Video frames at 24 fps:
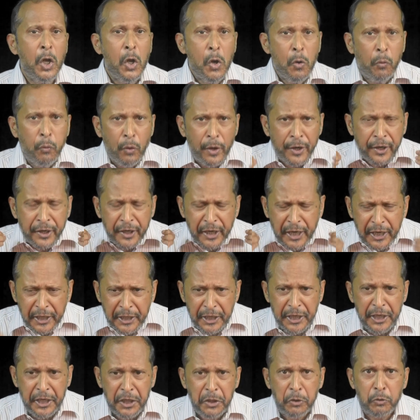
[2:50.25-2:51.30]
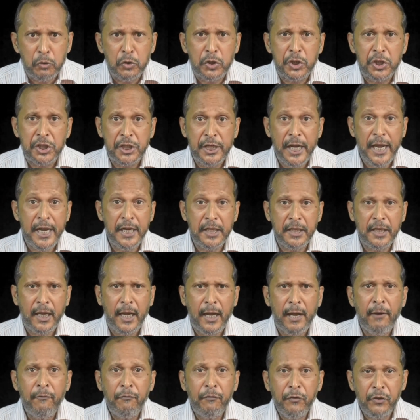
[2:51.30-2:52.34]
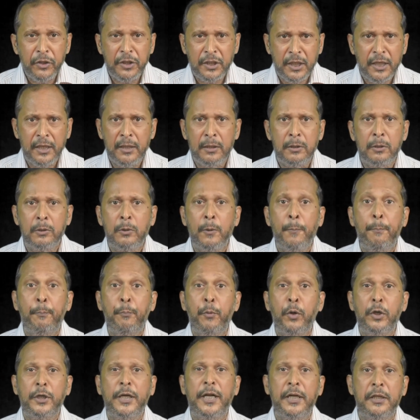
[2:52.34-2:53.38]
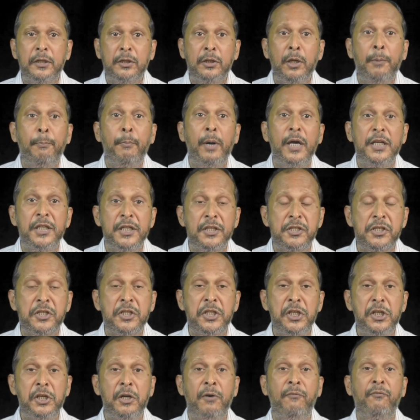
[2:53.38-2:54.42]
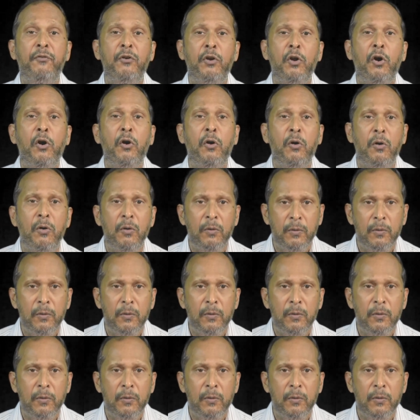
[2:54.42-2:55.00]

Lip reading: who are ready to stake everything to protect the majesty of law.